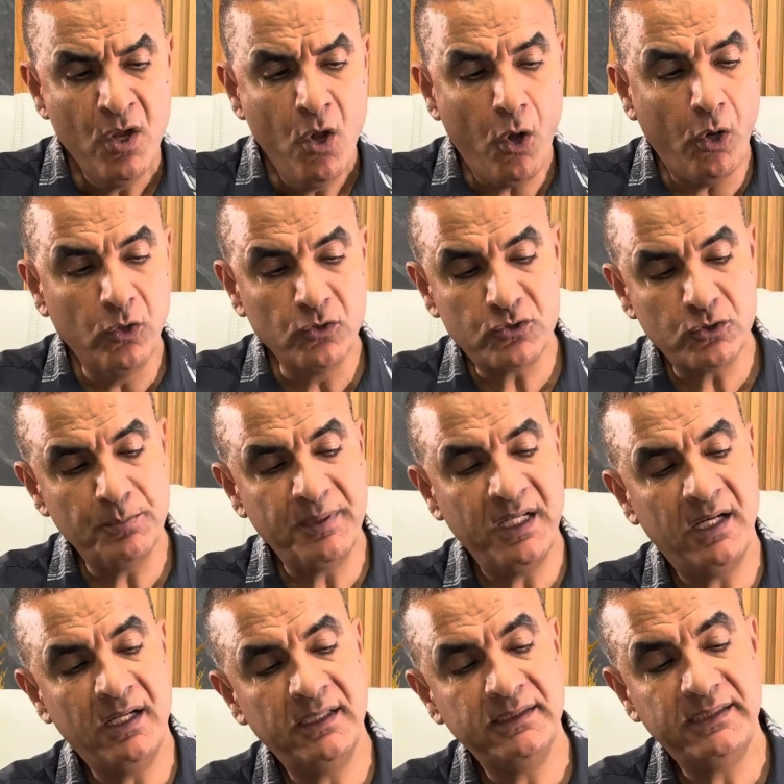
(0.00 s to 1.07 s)
Also
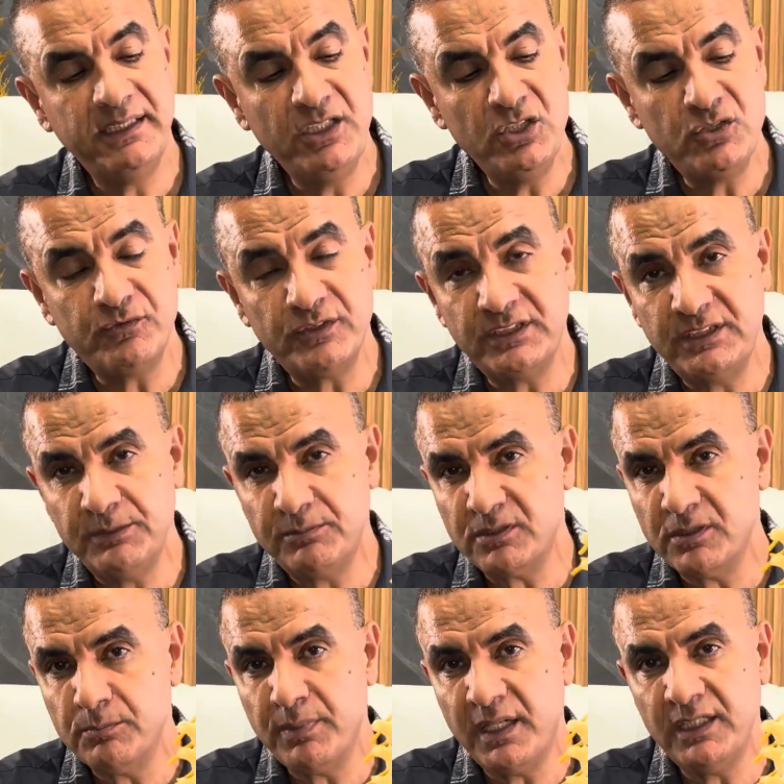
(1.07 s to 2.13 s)
behind each
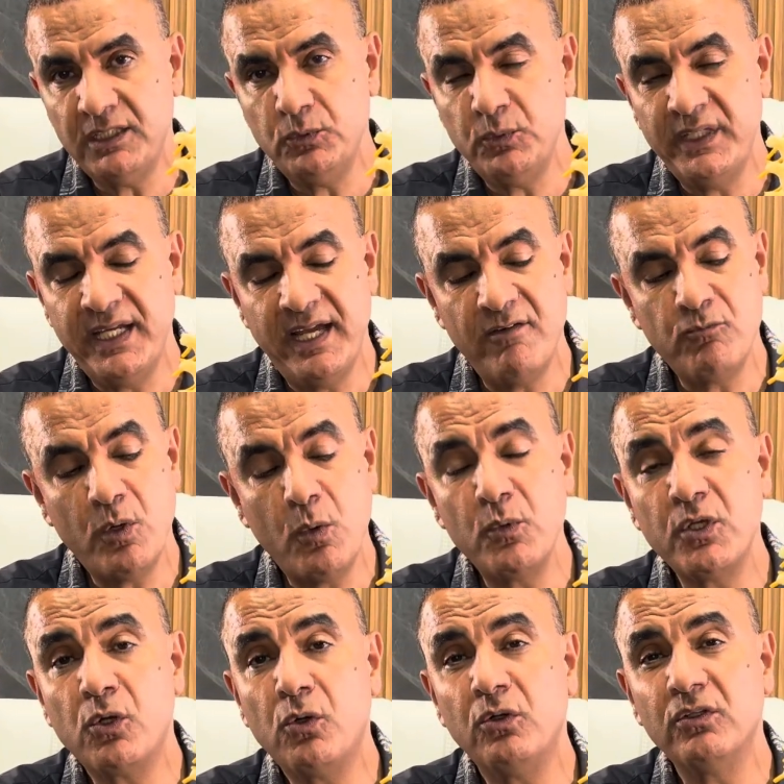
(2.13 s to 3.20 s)
vertebral body, we have what we
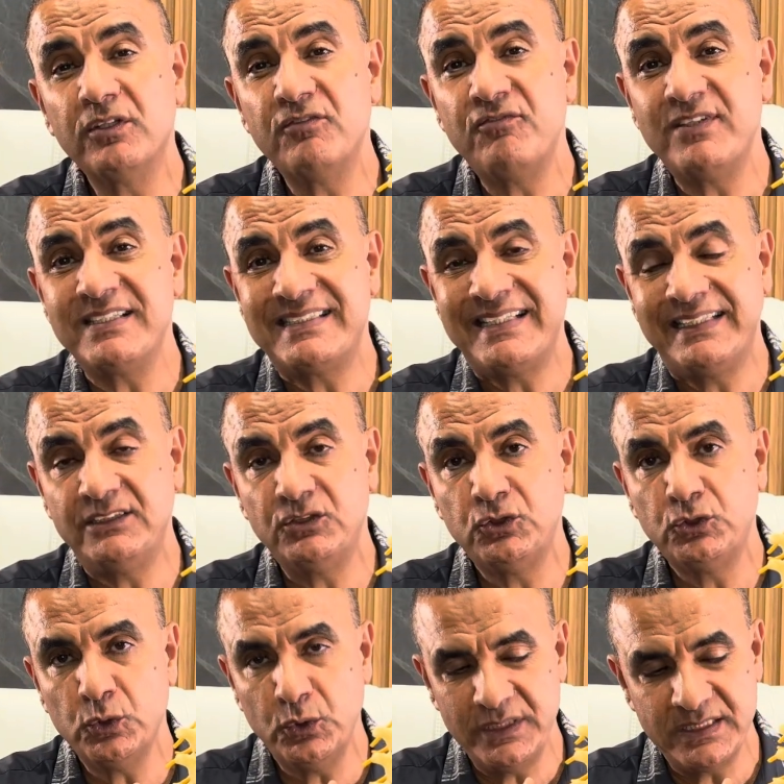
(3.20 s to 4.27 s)
call the facet
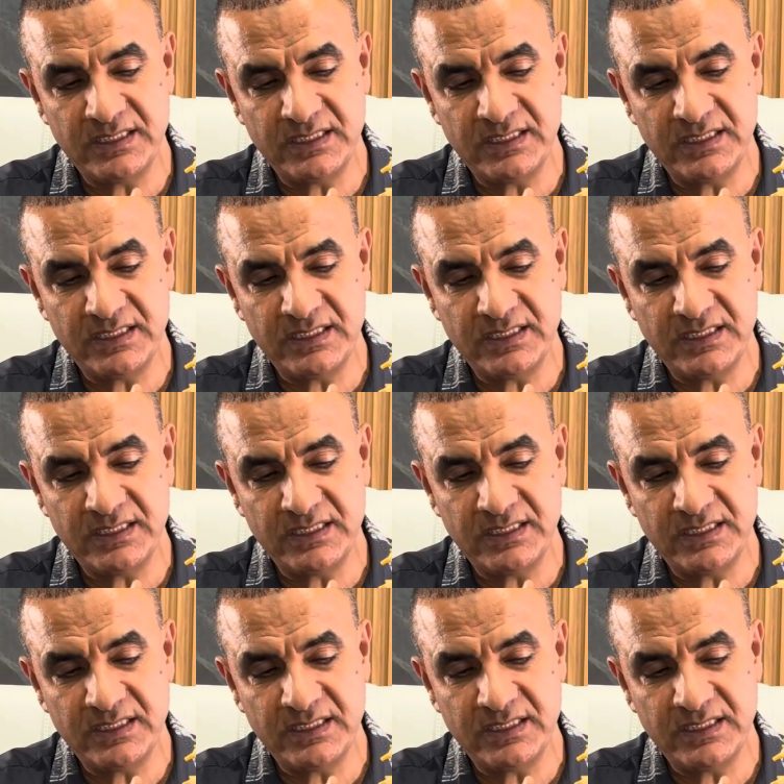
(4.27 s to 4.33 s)
joints.